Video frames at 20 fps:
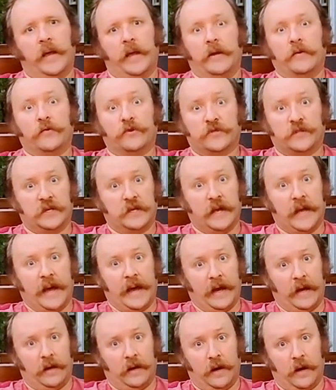interesting
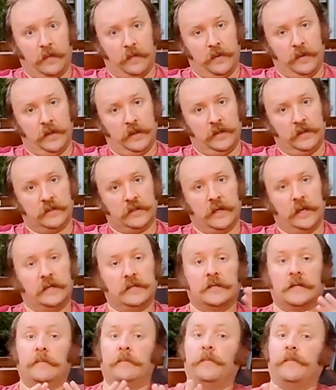ad copy in this
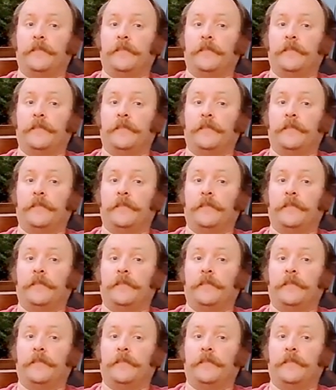case.